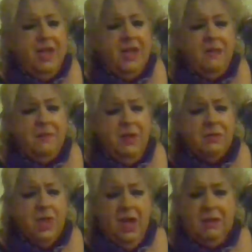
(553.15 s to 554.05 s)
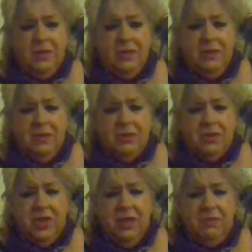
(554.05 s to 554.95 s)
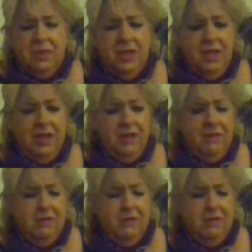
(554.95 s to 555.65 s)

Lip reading: And I found GABA, G-A-B-A,